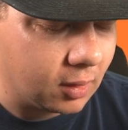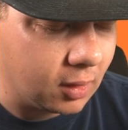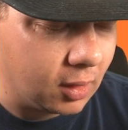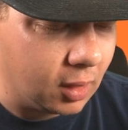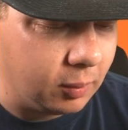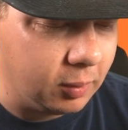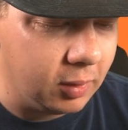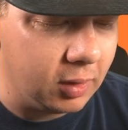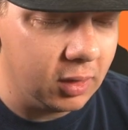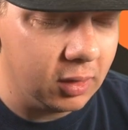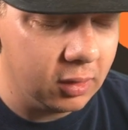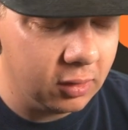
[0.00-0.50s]
I
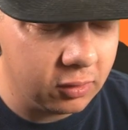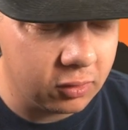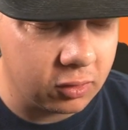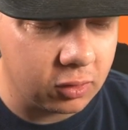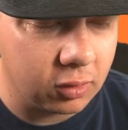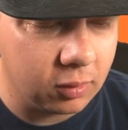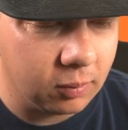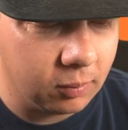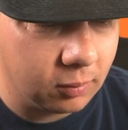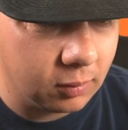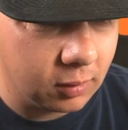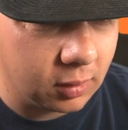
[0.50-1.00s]
mean, it is...
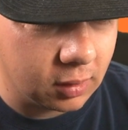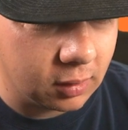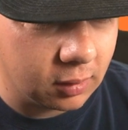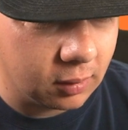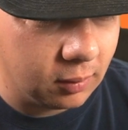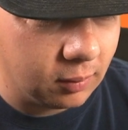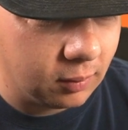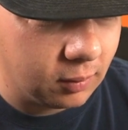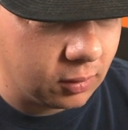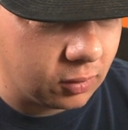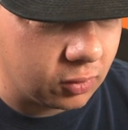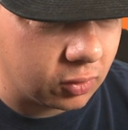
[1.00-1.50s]

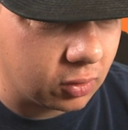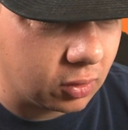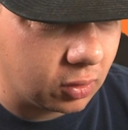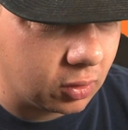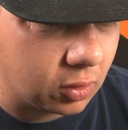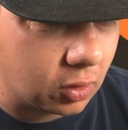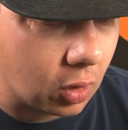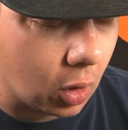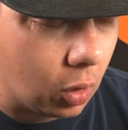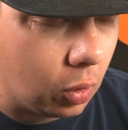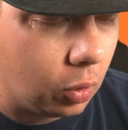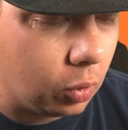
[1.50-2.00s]
It's
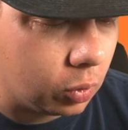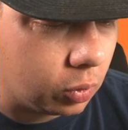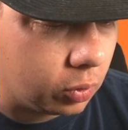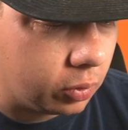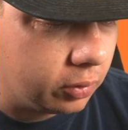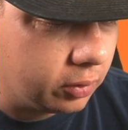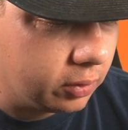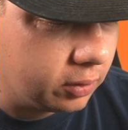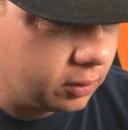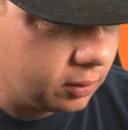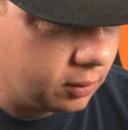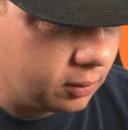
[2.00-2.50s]

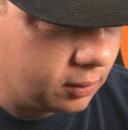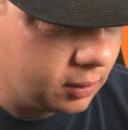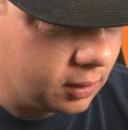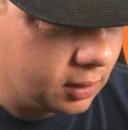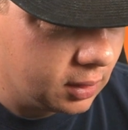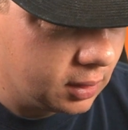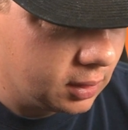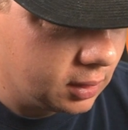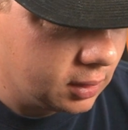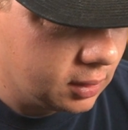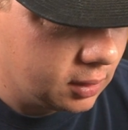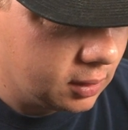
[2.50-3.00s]
cold,
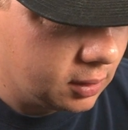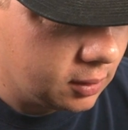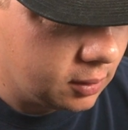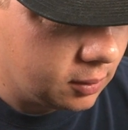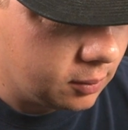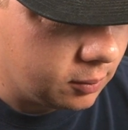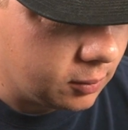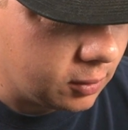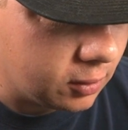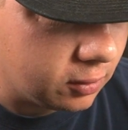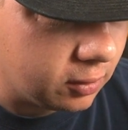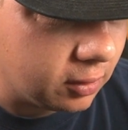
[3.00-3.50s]

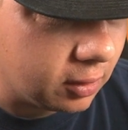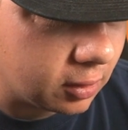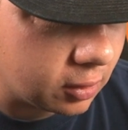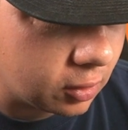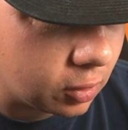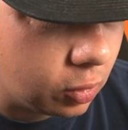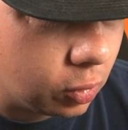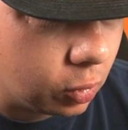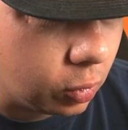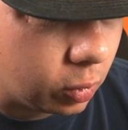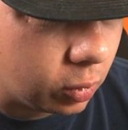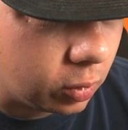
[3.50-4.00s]
but it's not
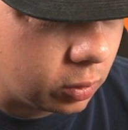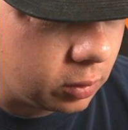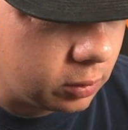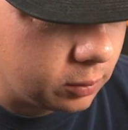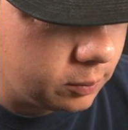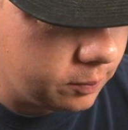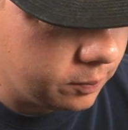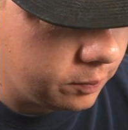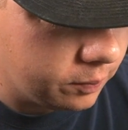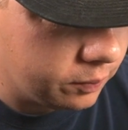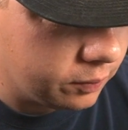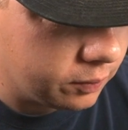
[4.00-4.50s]
cool.
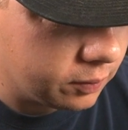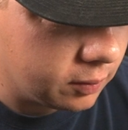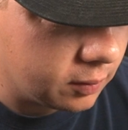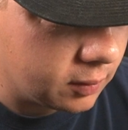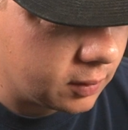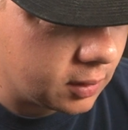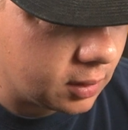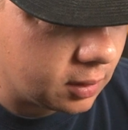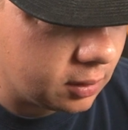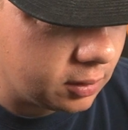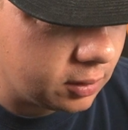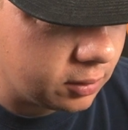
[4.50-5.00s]

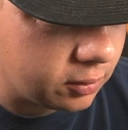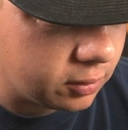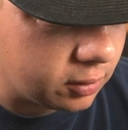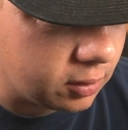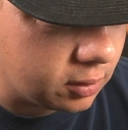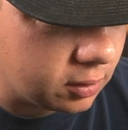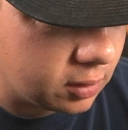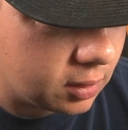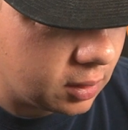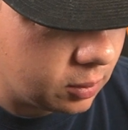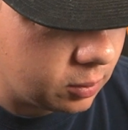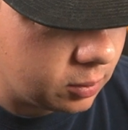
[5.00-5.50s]
Let's see
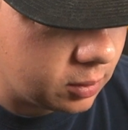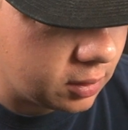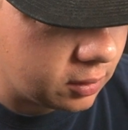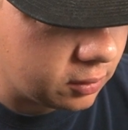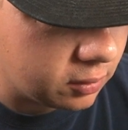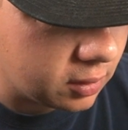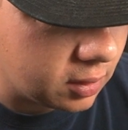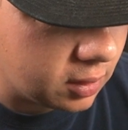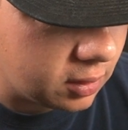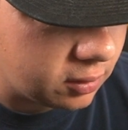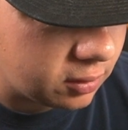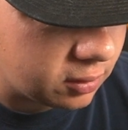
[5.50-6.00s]
here. That one
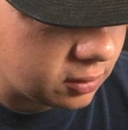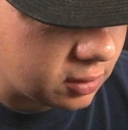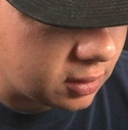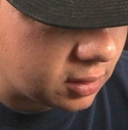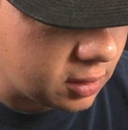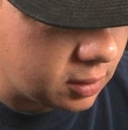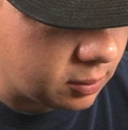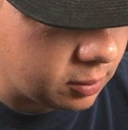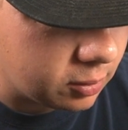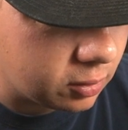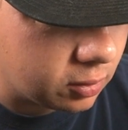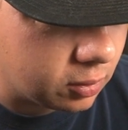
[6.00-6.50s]
has ice
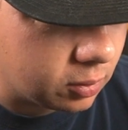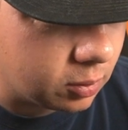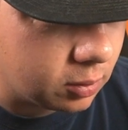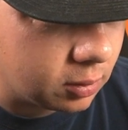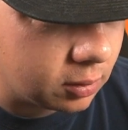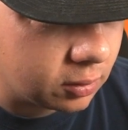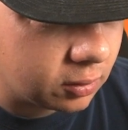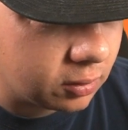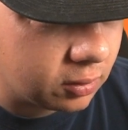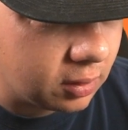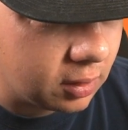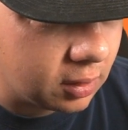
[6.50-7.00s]
type, so
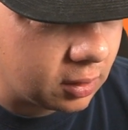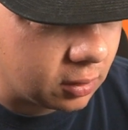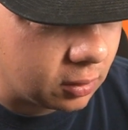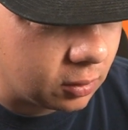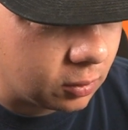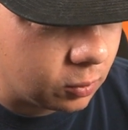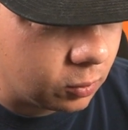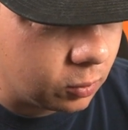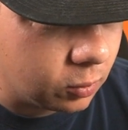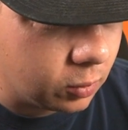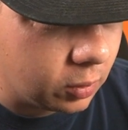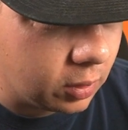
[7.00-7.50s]
we'll stick
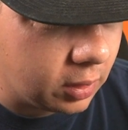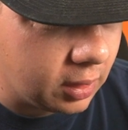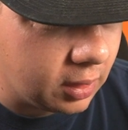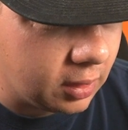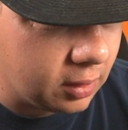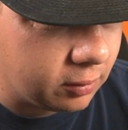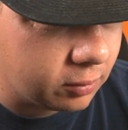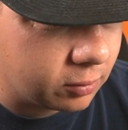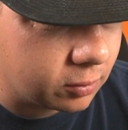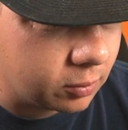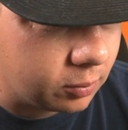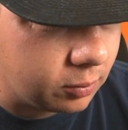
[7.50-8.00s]

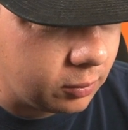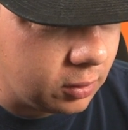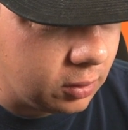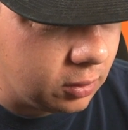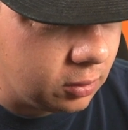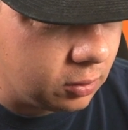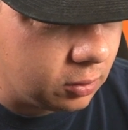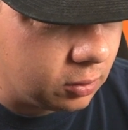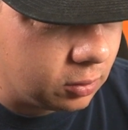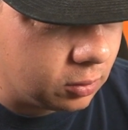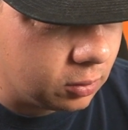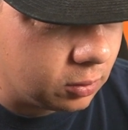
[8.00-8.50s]
away from
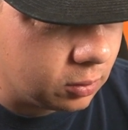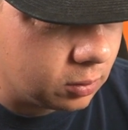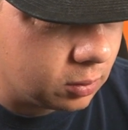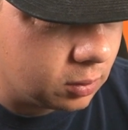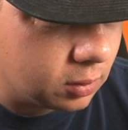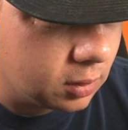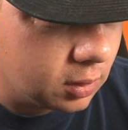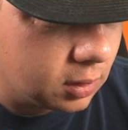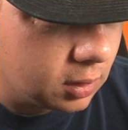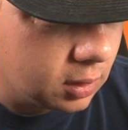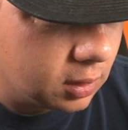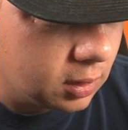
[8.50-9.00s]
you.
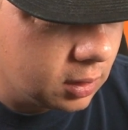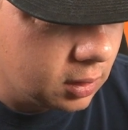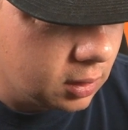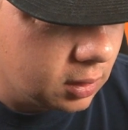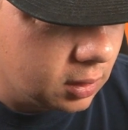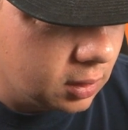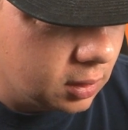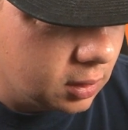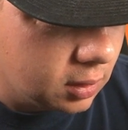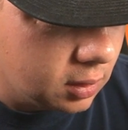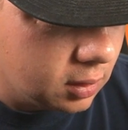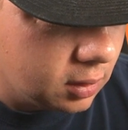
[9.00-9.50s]

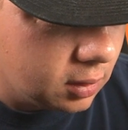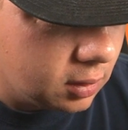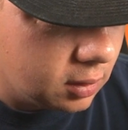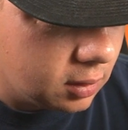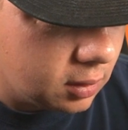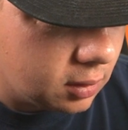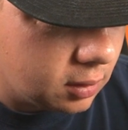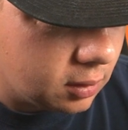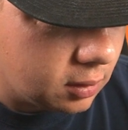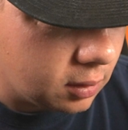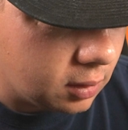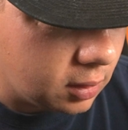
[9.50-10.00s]

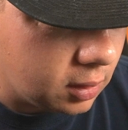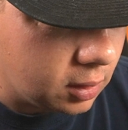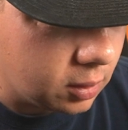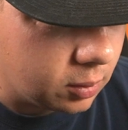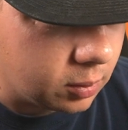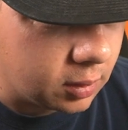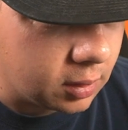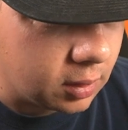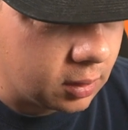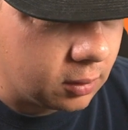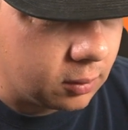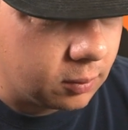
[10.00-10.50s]
Here
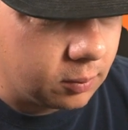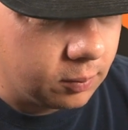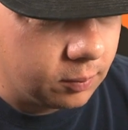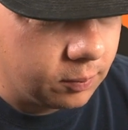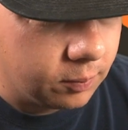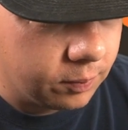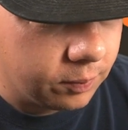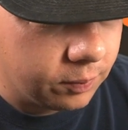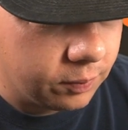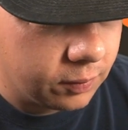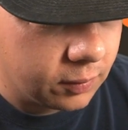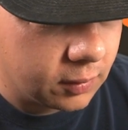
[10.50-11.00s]
we go.
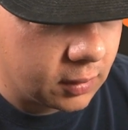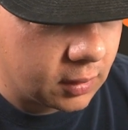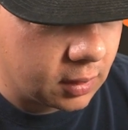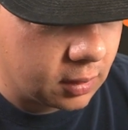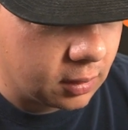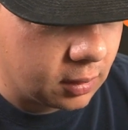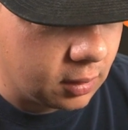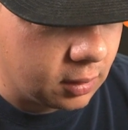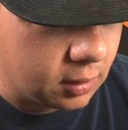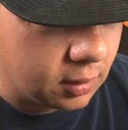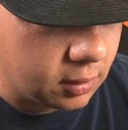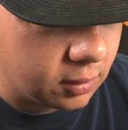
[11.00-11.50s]

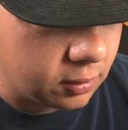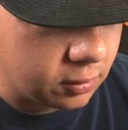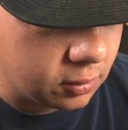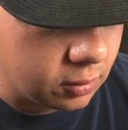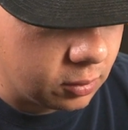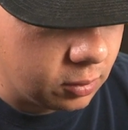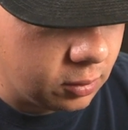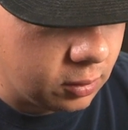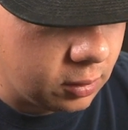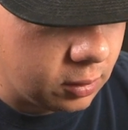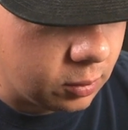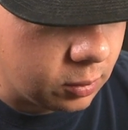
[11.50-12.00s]
Uh, so
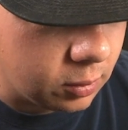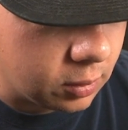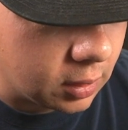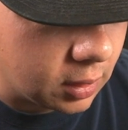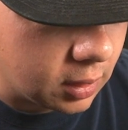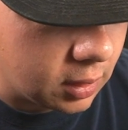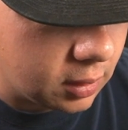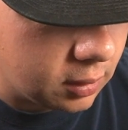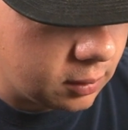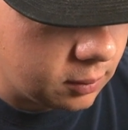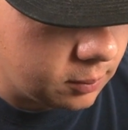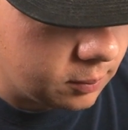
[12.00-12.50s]
who do you
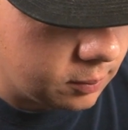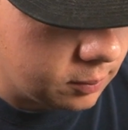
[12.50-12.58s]
got?